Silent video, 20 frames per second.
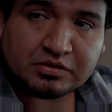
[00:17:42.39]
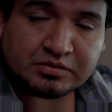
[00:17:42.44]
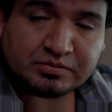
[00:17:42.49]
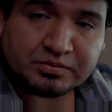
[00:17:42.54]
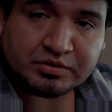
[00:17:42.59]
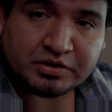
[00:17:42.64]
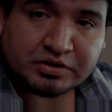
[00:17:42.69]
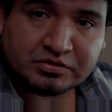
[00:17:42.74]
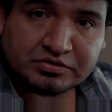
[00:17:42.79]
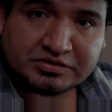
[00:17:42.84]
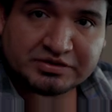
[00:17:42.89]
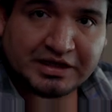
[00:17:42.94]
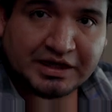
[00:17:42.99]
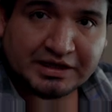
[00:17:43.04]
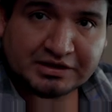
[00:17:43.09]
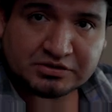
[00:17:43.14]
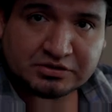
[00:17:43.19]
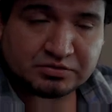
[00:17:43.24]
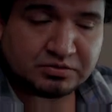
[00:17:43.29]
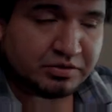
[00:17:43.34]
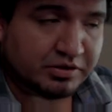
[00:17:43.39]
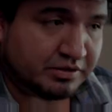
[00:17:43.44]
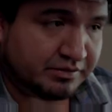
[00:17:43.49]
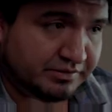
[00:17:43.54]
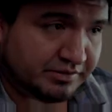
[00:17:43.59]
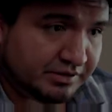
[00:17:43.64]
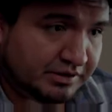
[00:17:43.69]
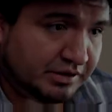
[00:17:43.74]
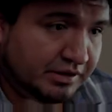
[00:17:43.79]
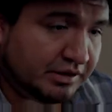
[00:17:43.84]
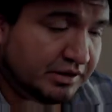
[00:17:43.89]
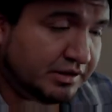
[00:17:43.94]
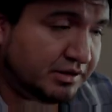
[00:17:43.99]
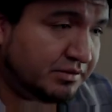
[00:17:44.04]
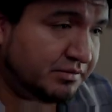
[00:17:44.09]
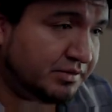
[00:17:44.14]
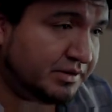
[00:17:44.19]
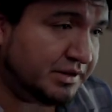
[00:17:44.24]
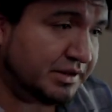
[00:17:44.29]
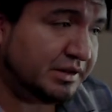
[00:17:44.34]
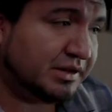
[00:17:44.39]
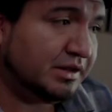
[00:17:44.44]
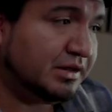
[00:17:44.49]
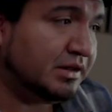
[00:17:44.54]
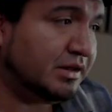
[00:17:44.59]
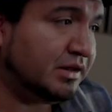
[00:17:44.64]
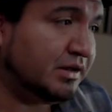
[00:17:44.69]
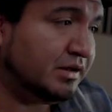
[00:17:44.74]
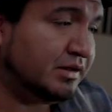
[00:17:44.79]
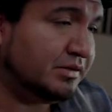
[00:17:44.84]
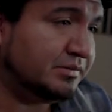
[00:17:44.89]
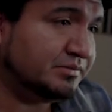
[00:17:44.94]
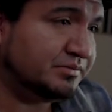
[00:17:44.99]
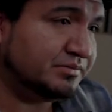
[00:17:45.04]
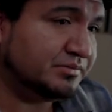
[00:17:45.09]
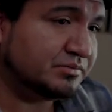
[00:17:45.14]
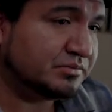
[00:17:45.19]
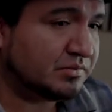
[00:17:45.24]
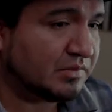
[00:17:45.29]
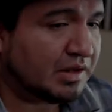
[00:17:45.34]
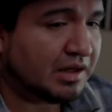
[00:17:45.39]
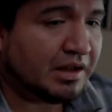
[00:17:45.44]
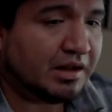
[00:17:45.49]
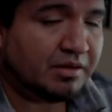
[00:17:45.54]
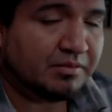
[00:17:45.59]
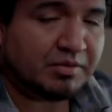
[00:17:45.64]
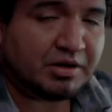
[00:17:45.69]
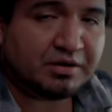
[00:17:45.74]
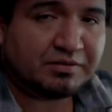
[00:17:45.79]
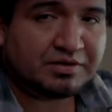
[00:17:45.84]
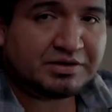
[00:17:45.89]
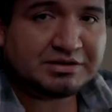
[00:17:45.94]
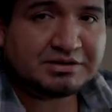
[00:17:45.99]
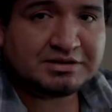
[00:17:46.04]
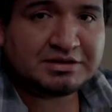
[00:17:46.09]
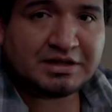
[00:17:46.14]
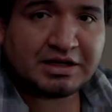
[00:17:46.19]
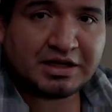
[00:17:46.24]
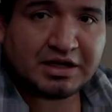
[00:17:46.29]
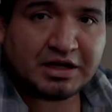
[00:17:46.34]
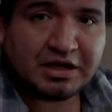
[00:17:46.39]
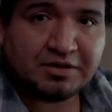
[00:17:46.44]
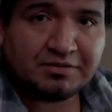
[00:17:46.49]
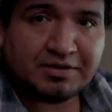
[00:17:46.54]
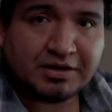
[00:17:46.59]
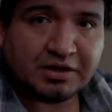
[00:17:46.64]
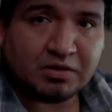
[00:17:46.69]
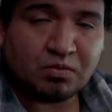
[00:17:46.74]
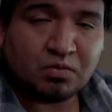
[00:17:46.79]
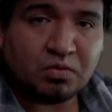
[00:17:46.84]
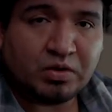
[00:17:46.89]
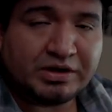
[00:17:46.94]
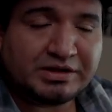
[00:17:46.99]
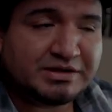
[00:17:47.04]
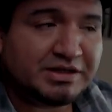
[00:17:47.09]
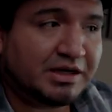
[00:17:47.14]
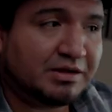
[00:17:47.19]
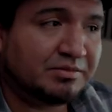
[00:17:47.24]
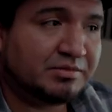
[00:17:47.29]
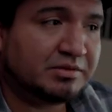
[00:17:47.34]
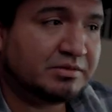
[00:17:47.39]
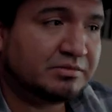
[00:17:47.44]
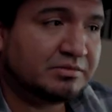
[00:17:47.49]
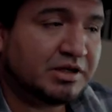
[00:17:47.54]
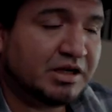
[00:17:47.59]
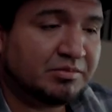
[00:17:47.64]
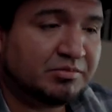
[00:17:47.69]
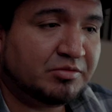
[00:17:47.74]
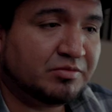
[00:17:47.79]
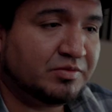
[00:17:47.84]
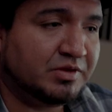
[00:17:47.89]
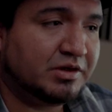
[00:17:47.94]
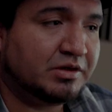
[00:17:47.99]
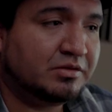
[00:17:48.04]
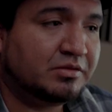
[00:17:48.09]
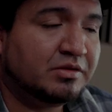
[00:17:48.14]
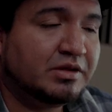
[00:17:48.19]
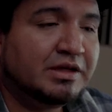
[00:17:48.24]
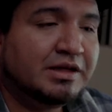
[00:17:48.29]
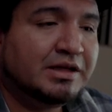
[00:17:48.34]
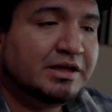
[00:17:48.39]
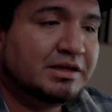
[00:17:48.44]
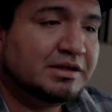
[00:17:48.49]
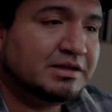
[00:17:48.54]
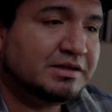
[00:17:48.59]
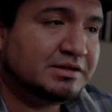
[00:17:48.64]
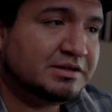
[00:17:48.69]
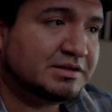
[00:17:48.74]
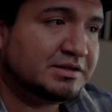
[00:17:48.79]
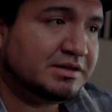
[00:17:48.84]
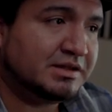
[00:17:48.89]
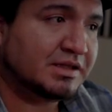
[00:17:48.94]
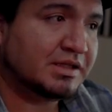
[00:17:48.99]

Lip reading: can put it on SAS or whatever, right? But if this is like kind of like a one-time type of deal, this is the